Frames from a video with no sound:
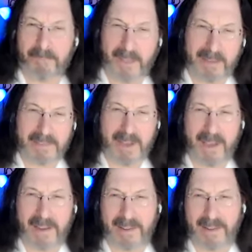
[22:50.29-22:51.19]

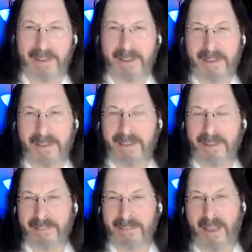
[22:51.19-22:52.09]
anxiety
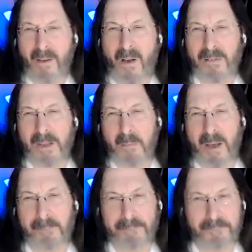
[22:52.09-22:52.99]
they mm-hmm. all come
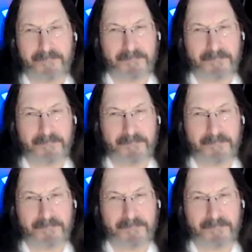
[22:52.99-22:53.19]
up.